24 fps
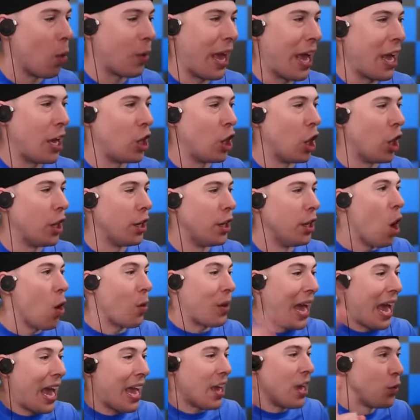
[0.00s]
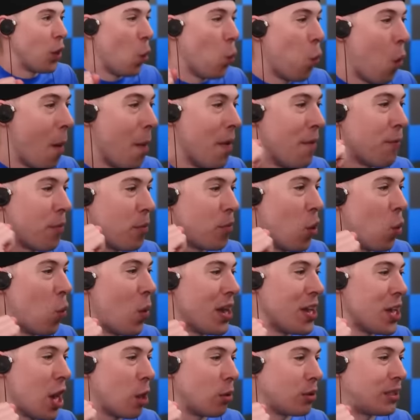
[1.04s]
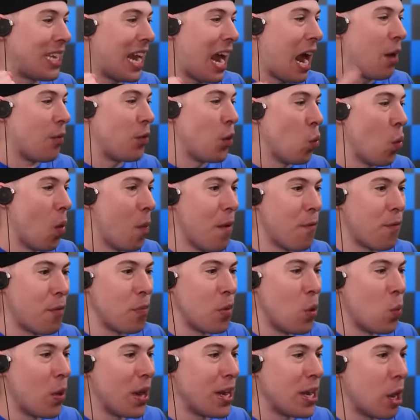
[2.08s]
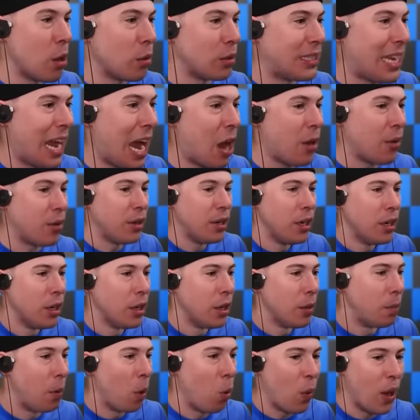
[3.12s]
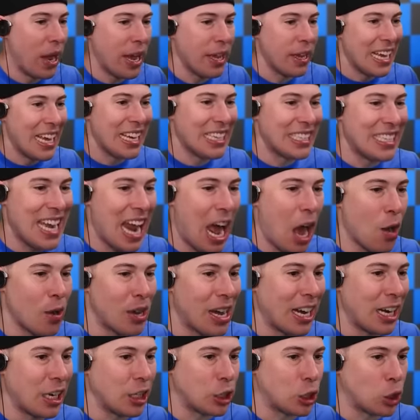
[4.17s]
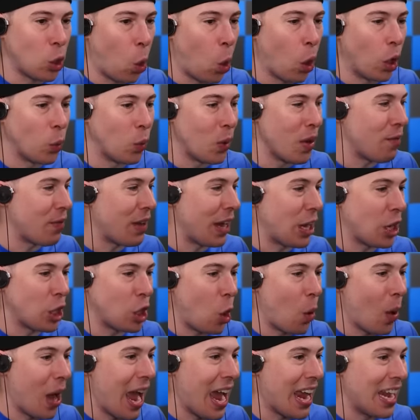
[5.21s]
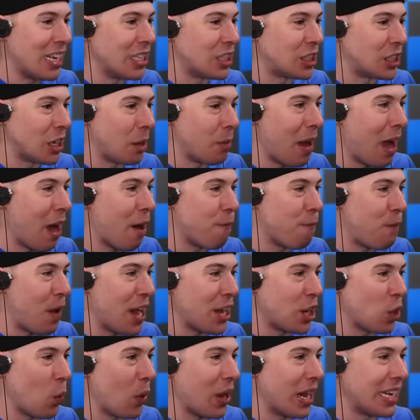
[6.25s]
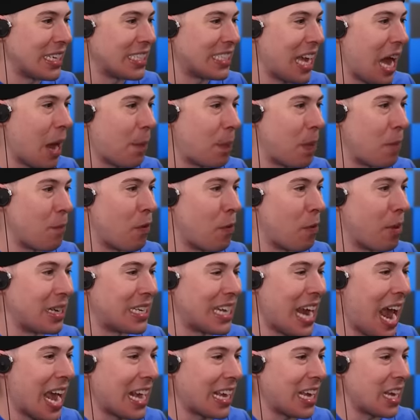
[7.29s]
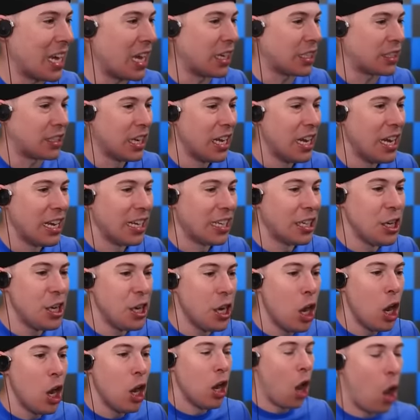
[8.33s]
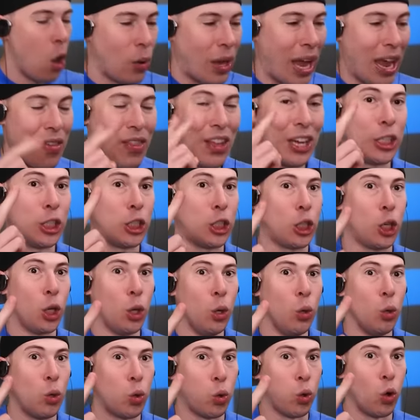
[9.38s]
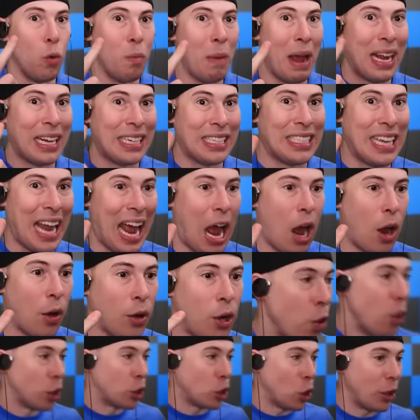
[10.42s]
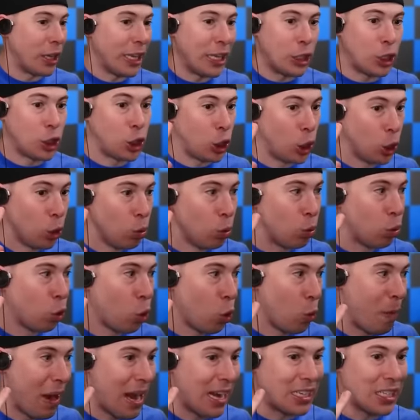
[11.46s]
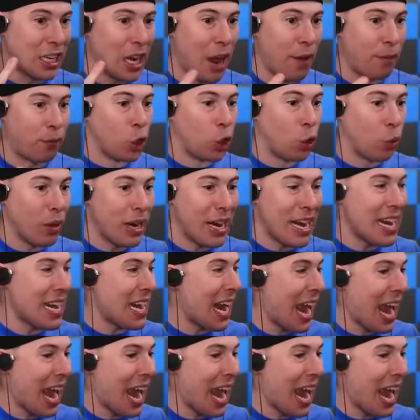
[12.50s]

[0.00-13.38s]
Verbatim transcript: Okay, good. Okay, the woman from the windows down. The woman from the windows down. Oh, wait. He's now got a sword. We've got to go ahead and somehow find a way to stop him from attacking us. Okay, that's two crewmates down. There's only two crewmates left. Green